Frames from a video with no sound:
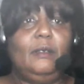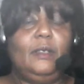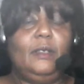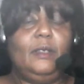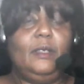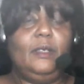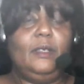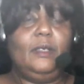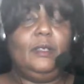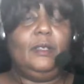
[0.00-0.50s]

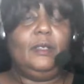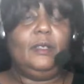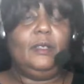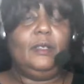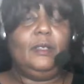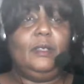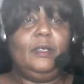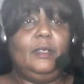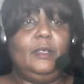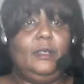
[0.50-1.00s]

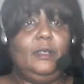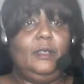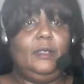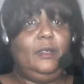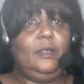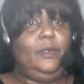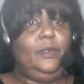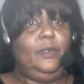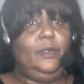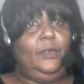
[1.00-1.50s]
the
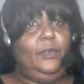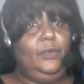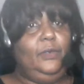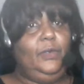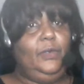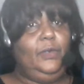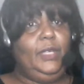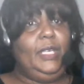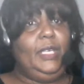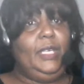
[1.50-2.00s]
menu
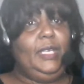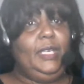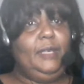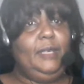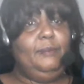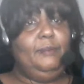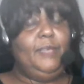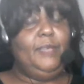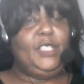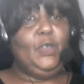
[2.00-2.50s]
items become
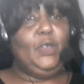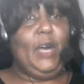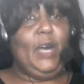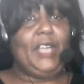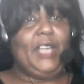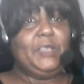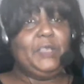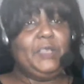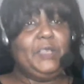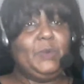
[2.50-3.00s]
bold
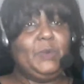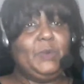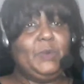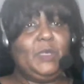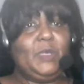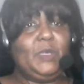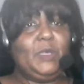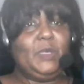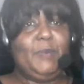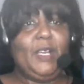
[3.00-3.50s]
and show
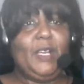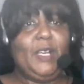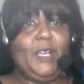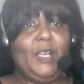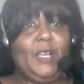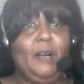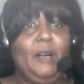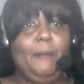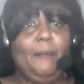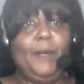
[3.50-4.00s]
you
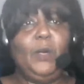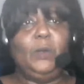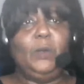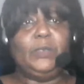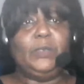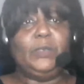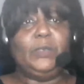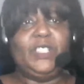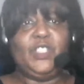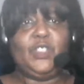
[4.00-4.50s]

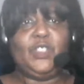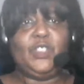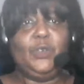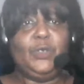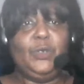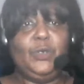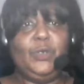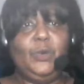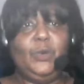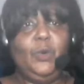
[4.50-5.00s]
where
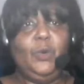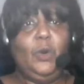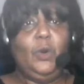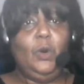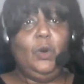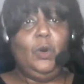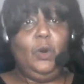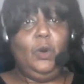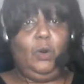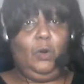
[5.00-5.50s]
they are.
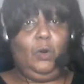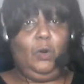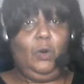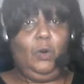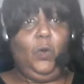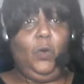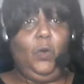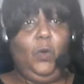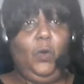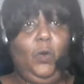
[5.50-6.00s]

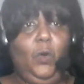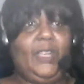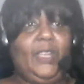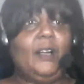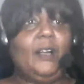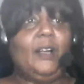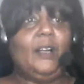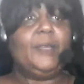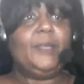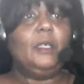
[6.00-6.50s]
So
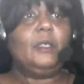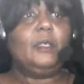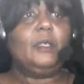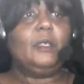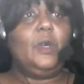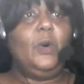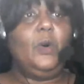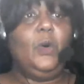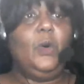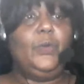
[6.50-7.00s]

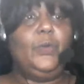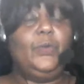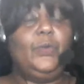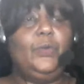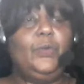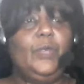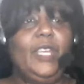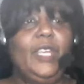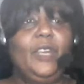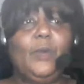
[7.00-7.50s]
here we
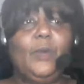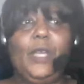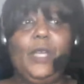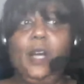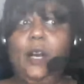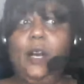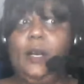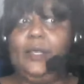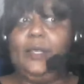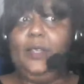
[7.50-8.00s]
are in the home
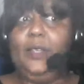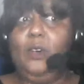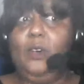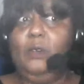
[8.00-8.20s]
menu,